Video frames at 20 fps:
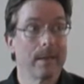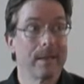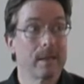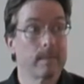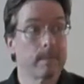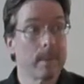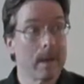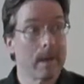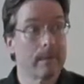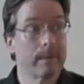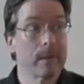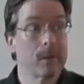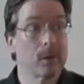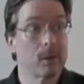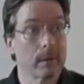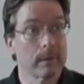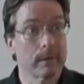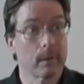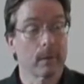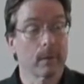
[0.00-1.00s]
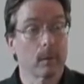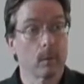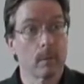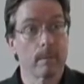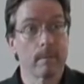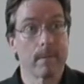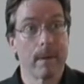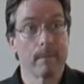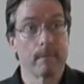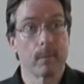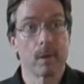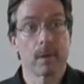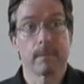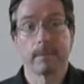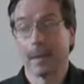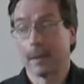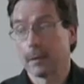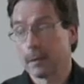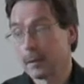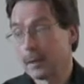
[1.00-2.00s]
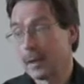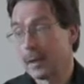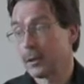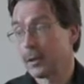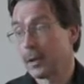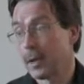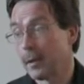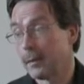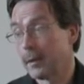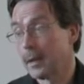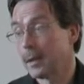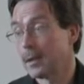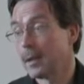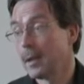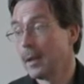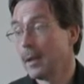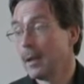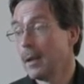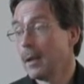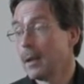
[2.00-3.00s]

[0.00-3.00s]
it is beneficial for the group members because they share these